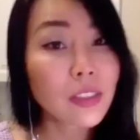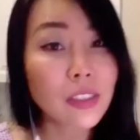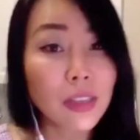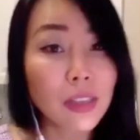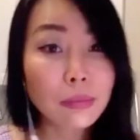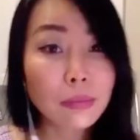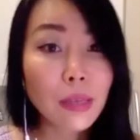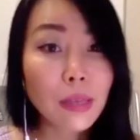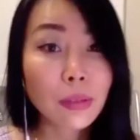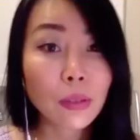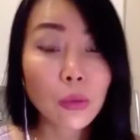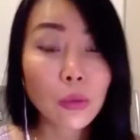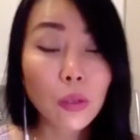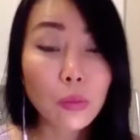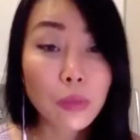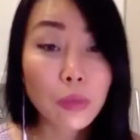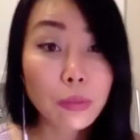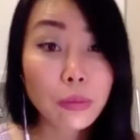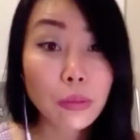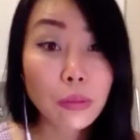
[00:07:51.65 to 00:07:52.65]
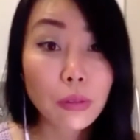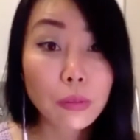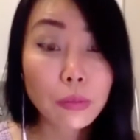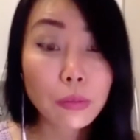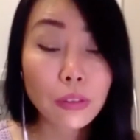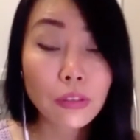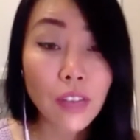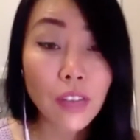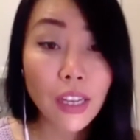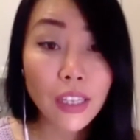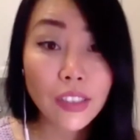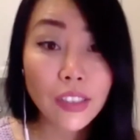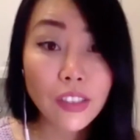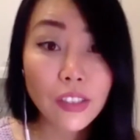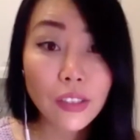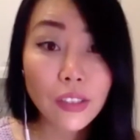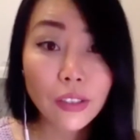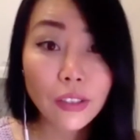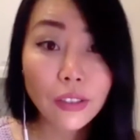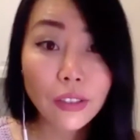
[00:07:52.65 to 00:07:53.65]
Some paper will be
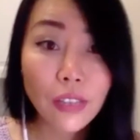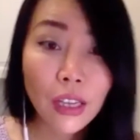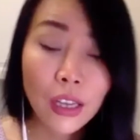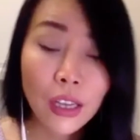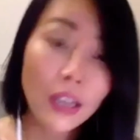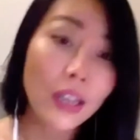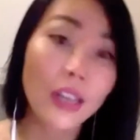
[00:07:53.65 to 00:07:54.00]
provided to you.